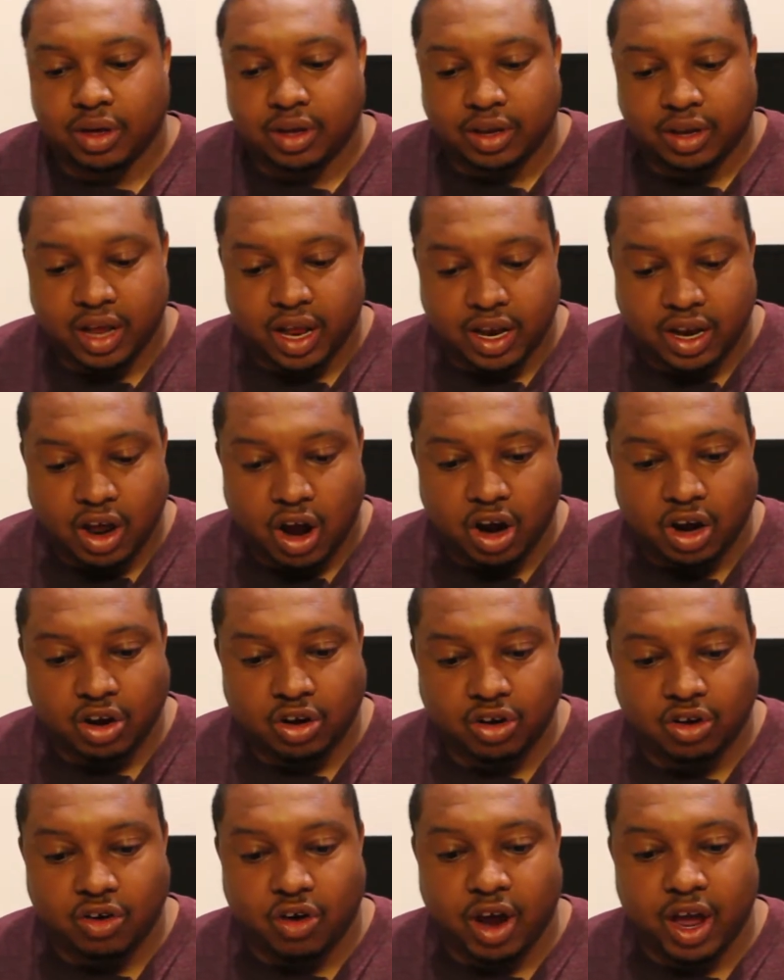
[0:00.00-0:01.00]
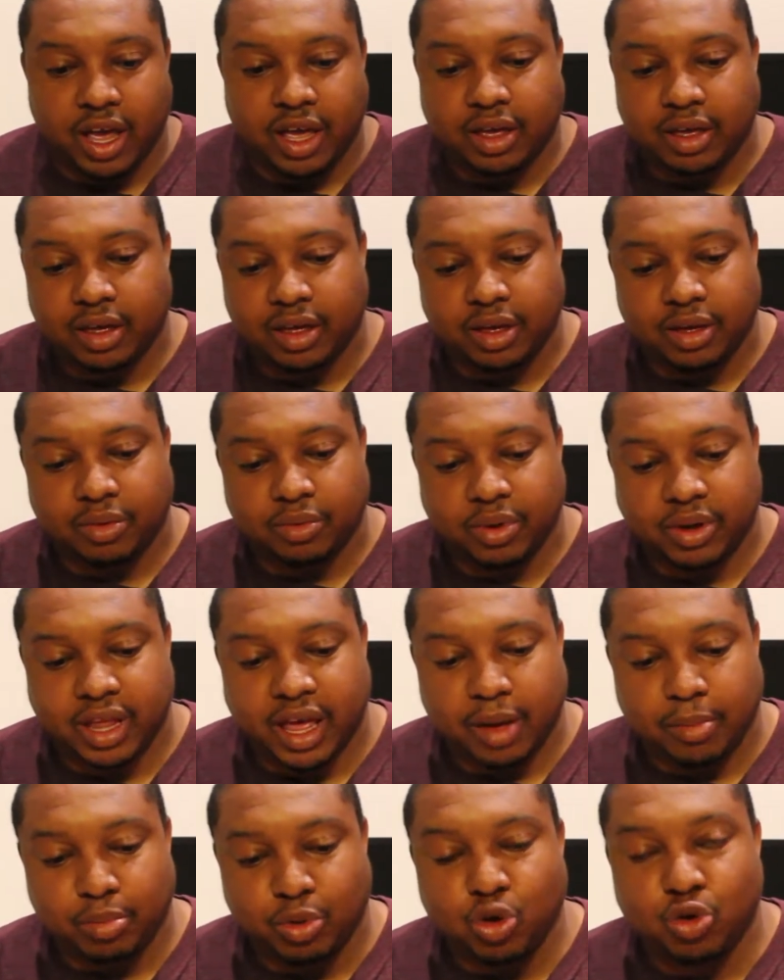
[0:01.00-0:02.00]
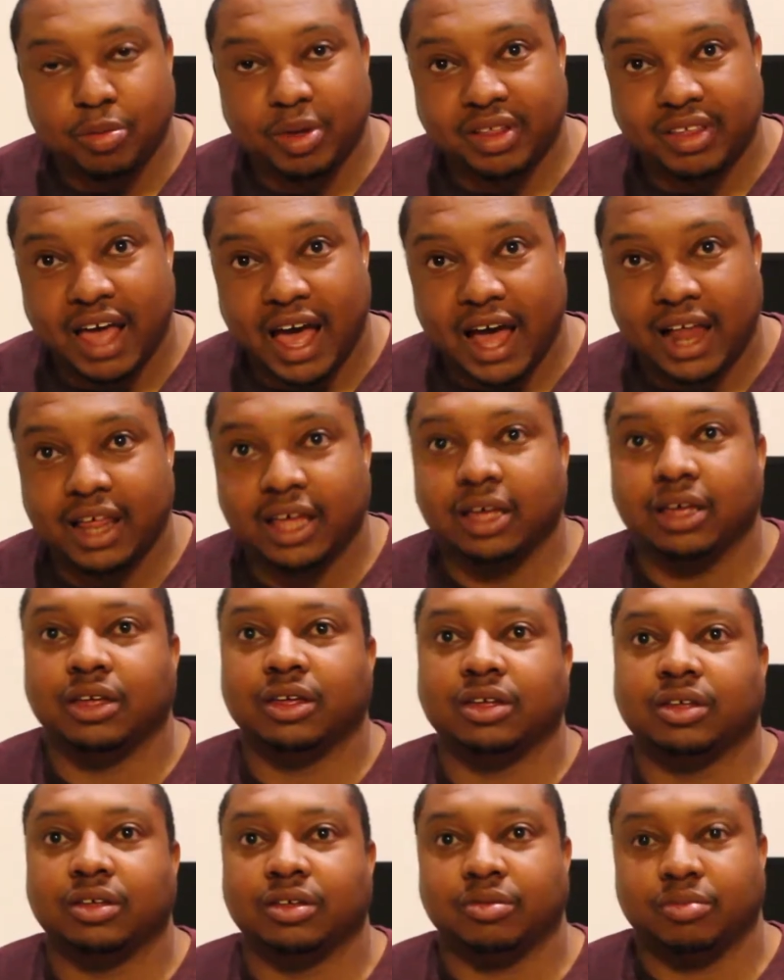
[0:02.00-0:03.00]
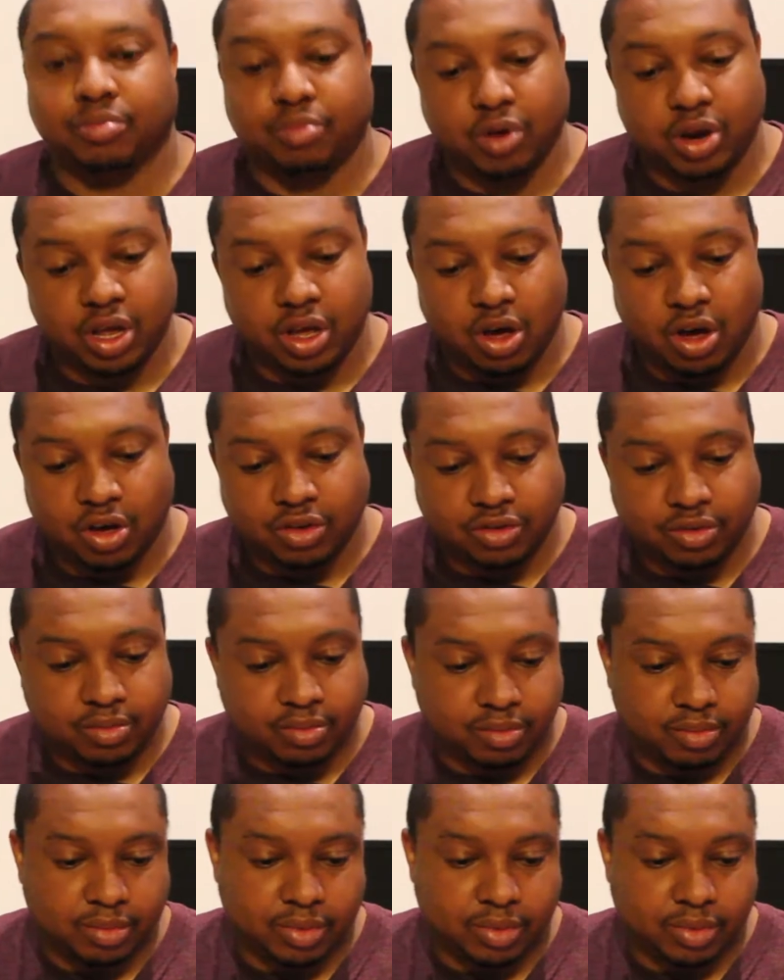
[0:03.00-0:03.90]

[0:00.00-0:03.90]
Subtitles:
That dark gray with that blue metallic, pretty awesome.